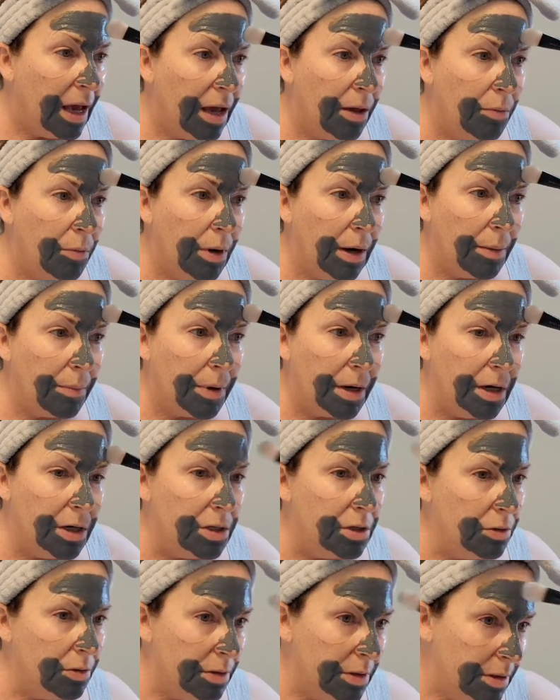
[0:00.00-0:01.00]
And what I'm gonna
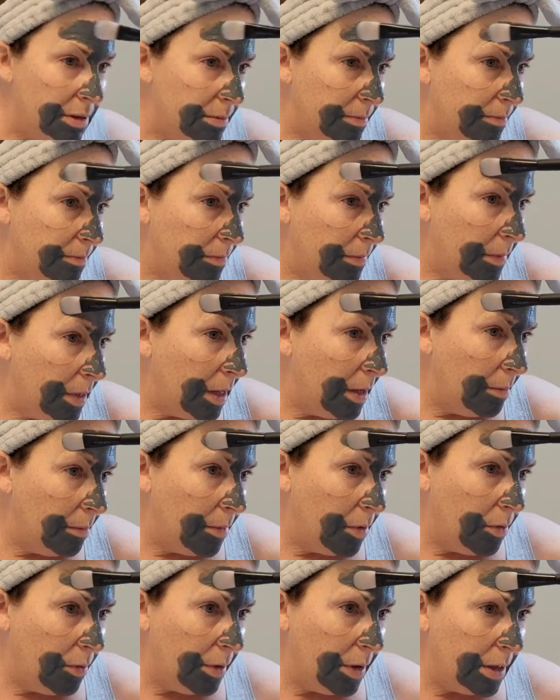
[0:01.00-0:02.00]
do is I'm
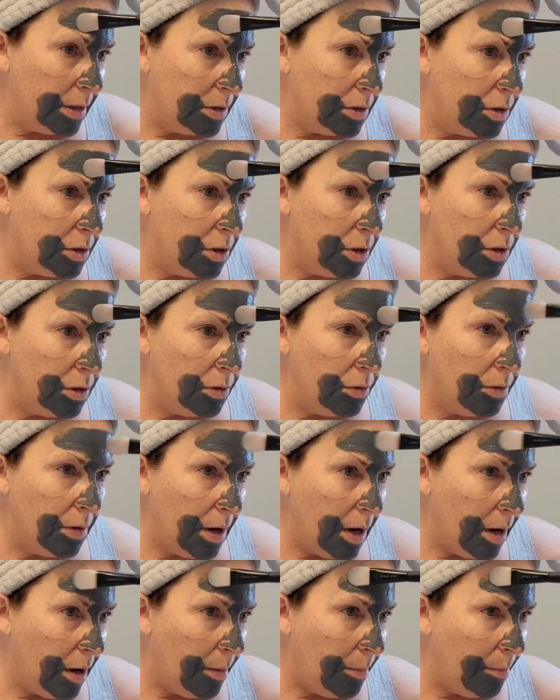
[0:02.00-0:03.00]
going to
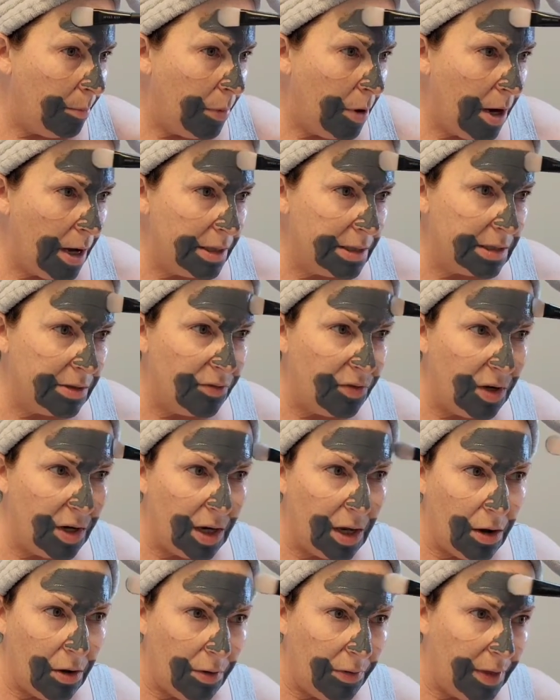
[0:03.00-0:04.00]
pause the
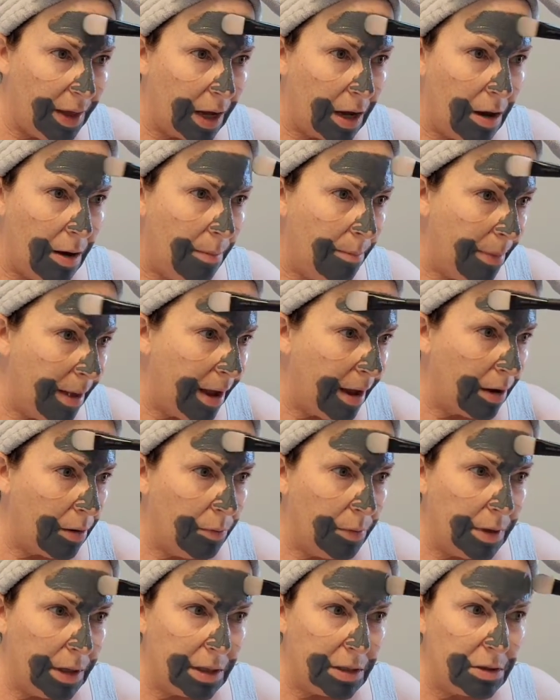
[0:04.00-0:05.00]
video and then come back
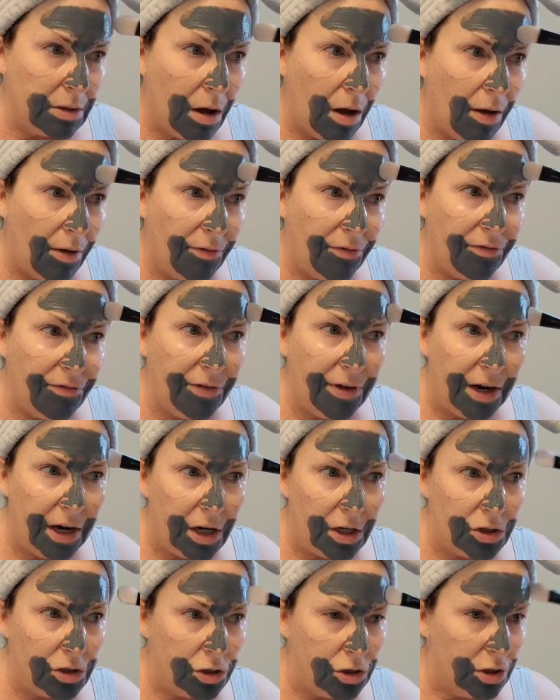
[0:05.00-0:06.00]
when it's all
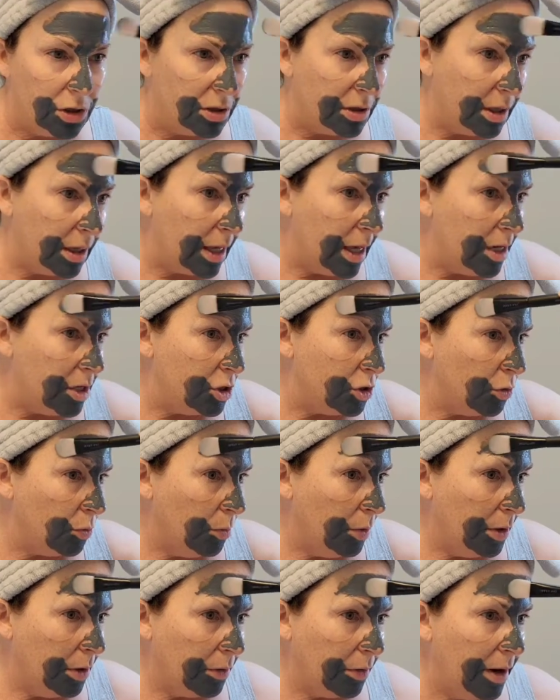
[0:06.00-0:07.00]
finished, just in case you're
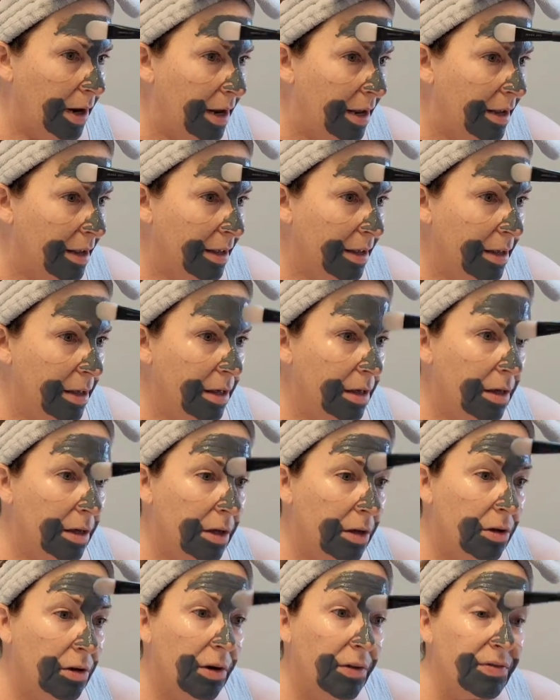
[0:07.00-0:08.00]
wondering.
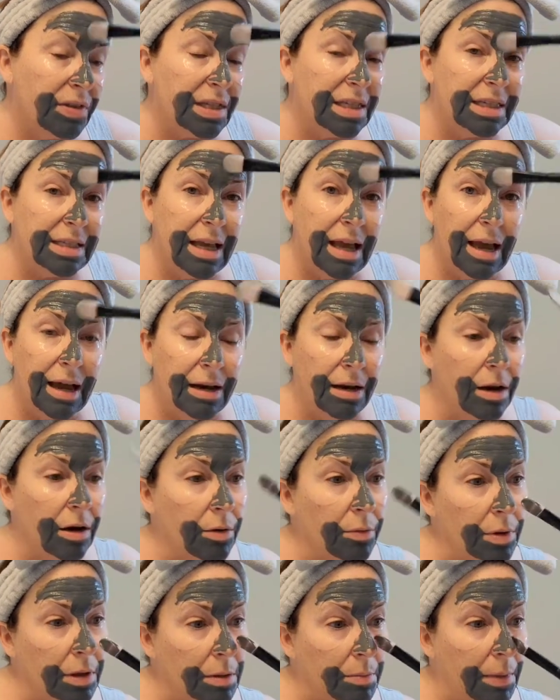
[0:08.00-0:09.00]
You don't have to stay on
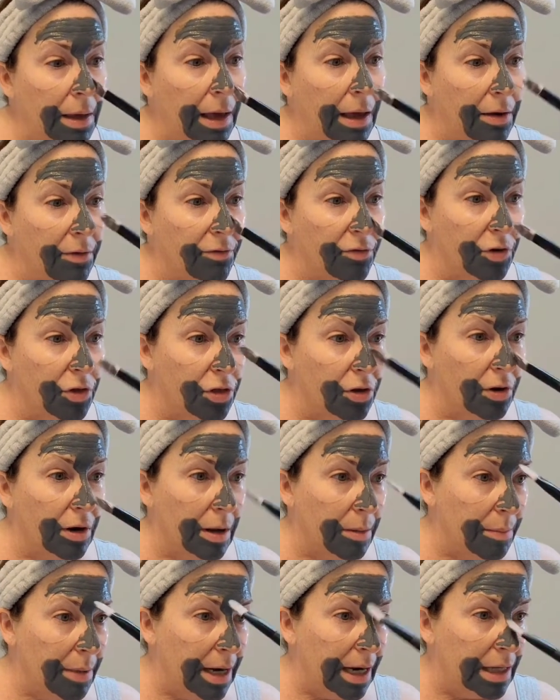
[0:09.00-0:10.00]
here with me for
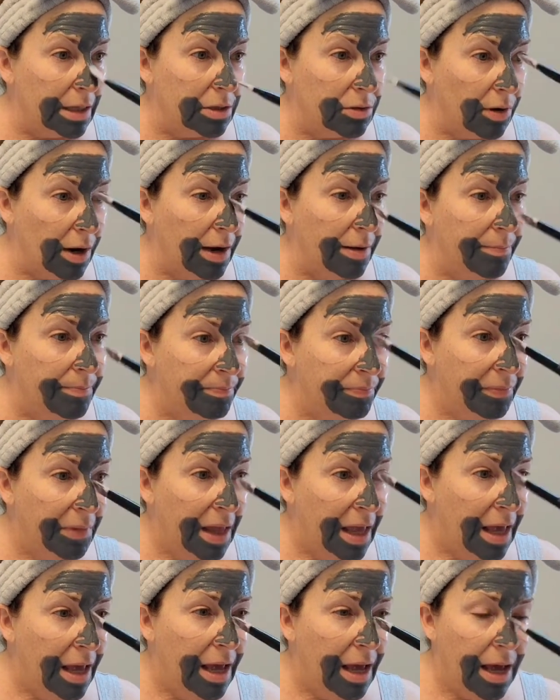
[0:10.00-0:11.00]
30 minutes, right?
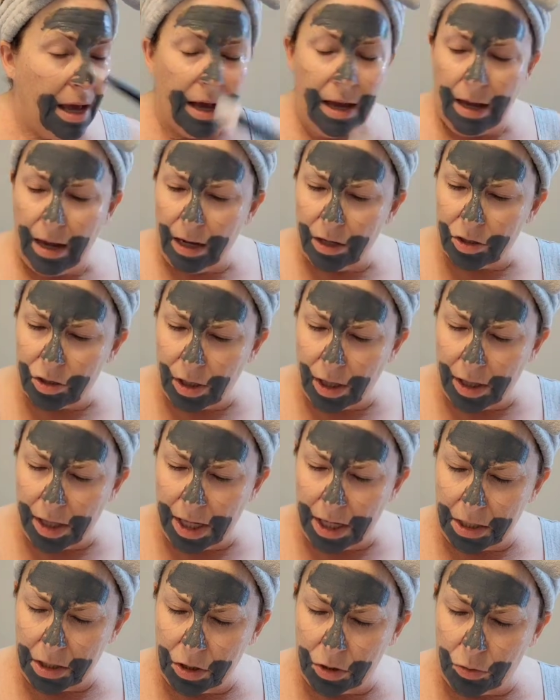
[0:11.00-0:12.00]
Actually, I
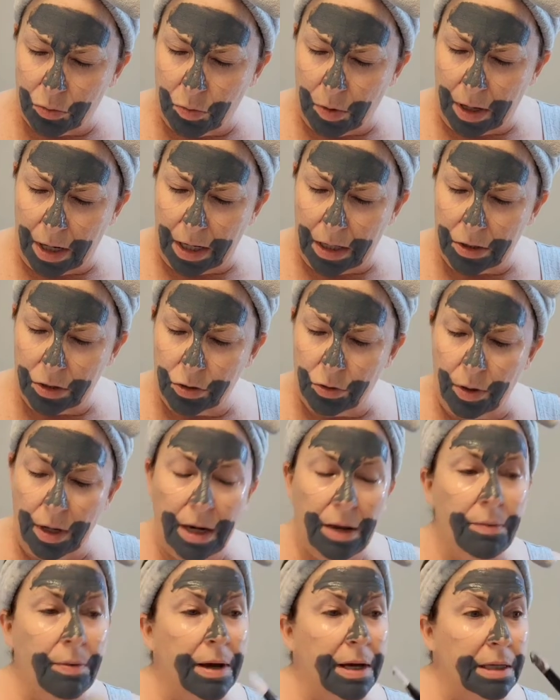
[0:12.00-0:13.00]
think it's 20. So
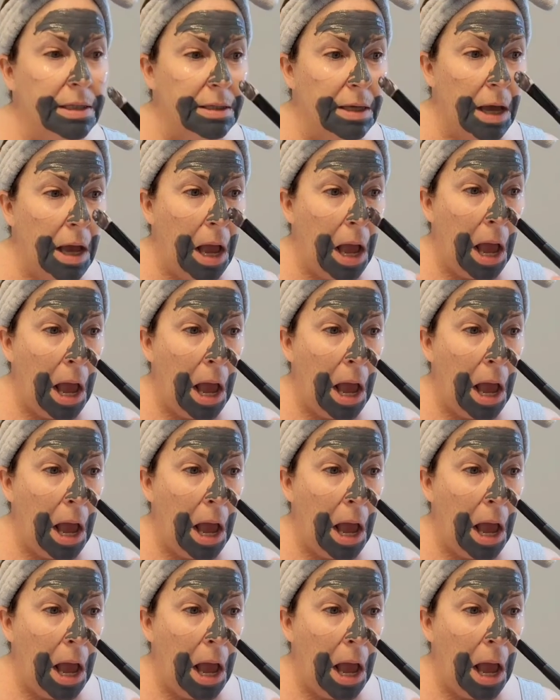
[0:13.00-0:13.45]
anyways,